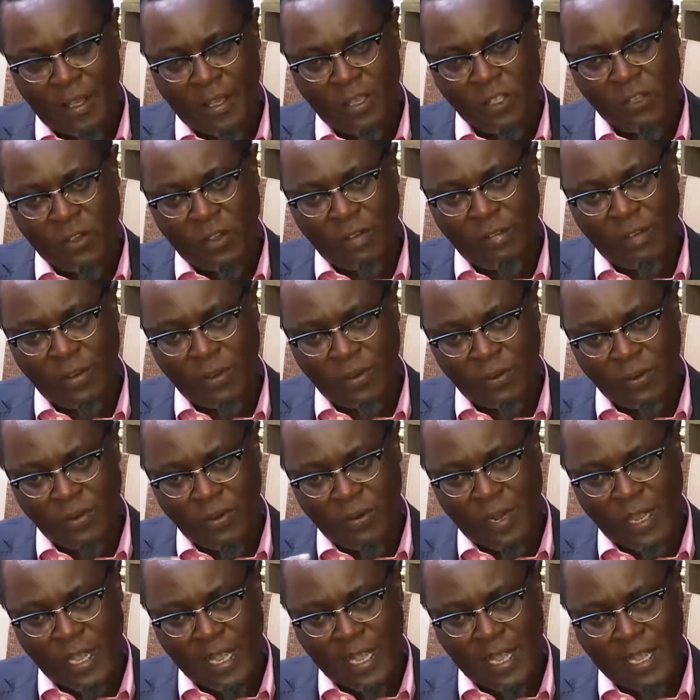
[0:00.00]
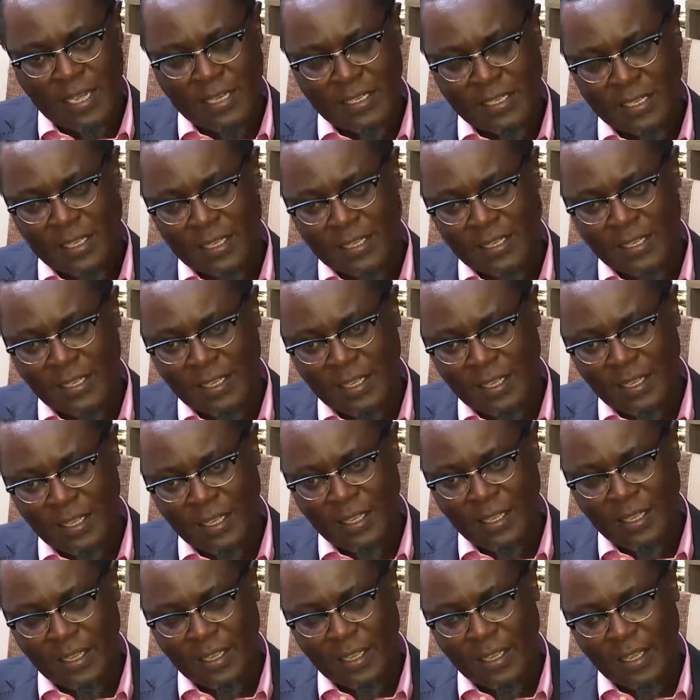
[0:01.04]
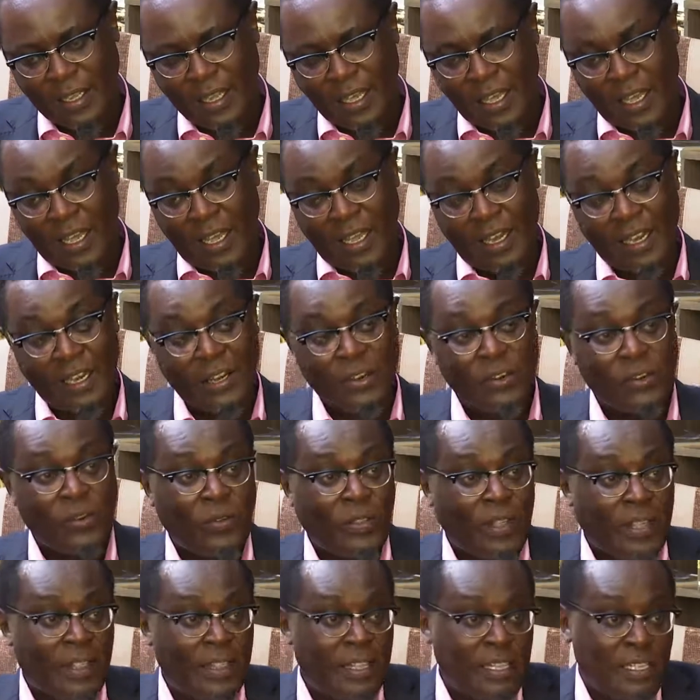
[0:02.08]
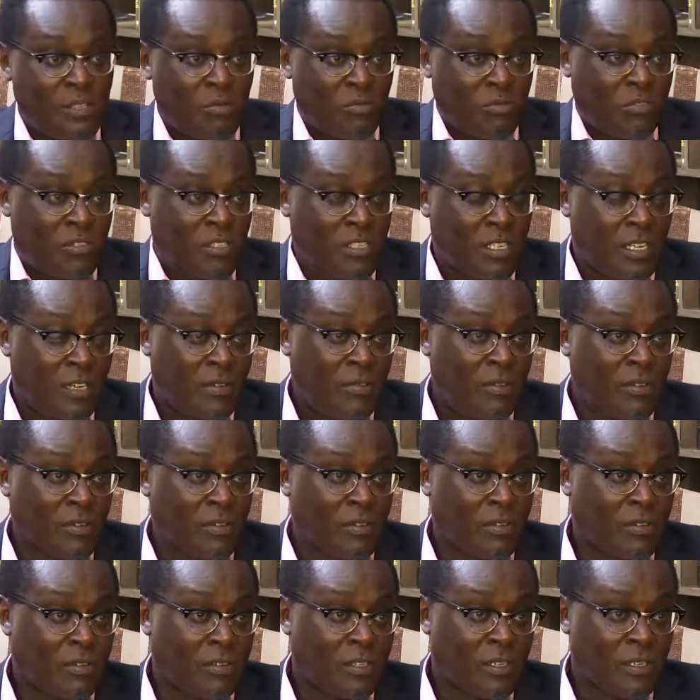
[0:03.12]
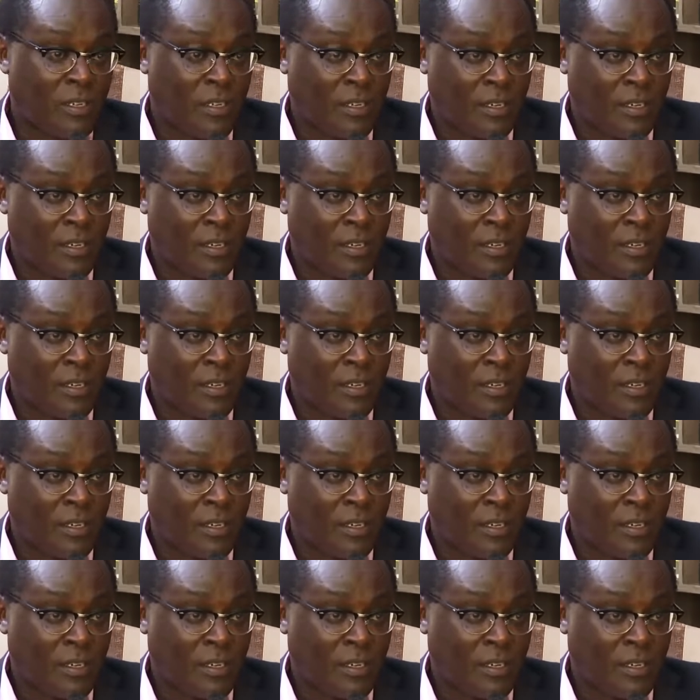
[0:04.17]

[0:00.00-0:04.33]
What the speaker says: So even Uhuru Kenyatta did not know that this was genuine or not